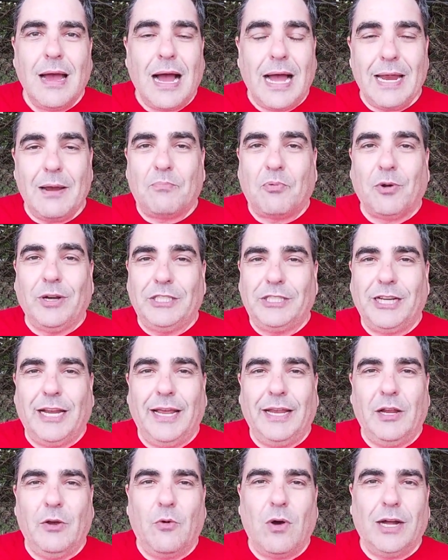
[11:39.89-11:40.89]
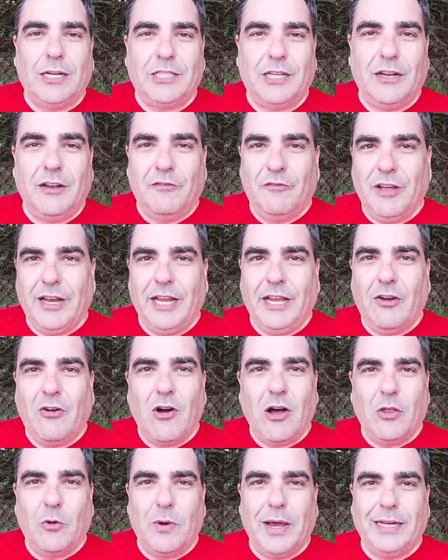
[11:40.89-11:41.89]
I appreciate you watching the video
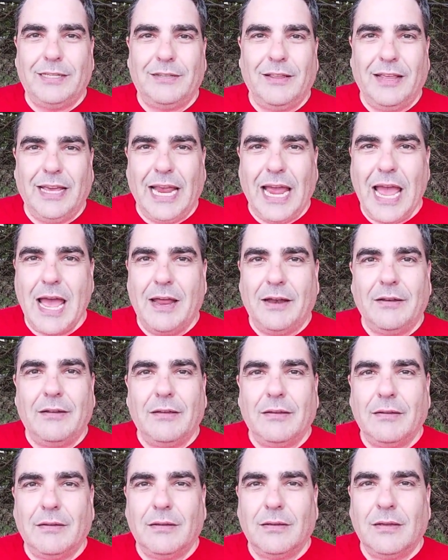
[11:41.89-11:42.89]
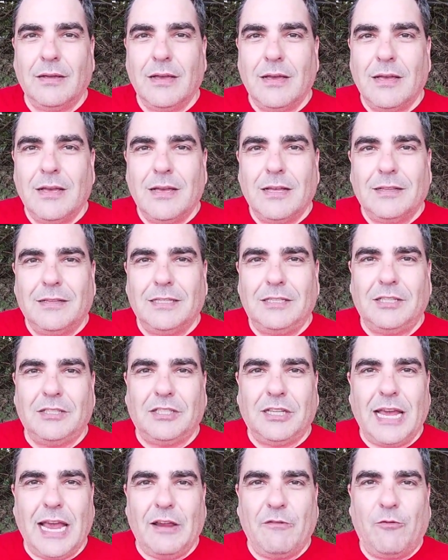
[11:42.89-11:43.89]
all the way to the end. This
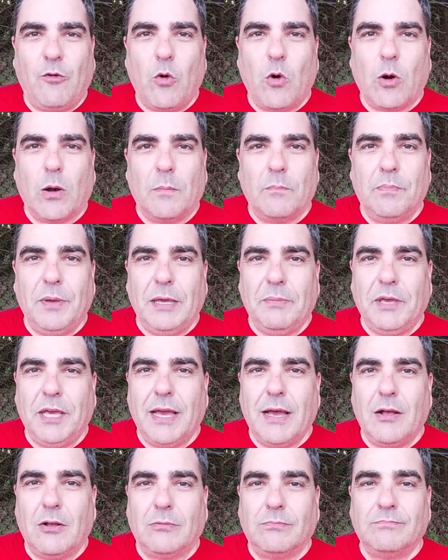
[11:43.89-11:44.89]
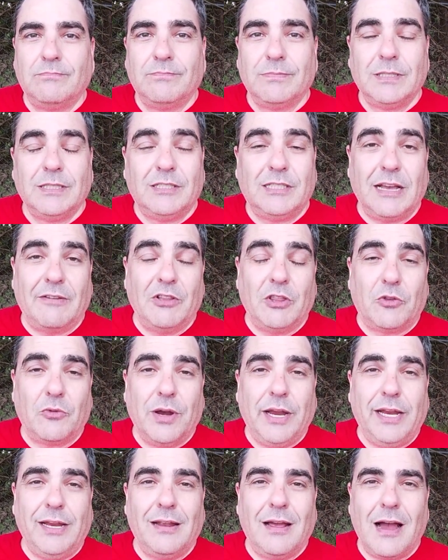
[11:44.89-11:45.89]
is
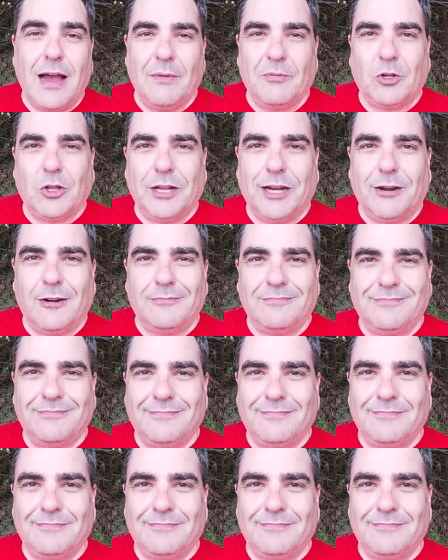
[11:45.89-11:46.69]
K4BBL73. I'm clear.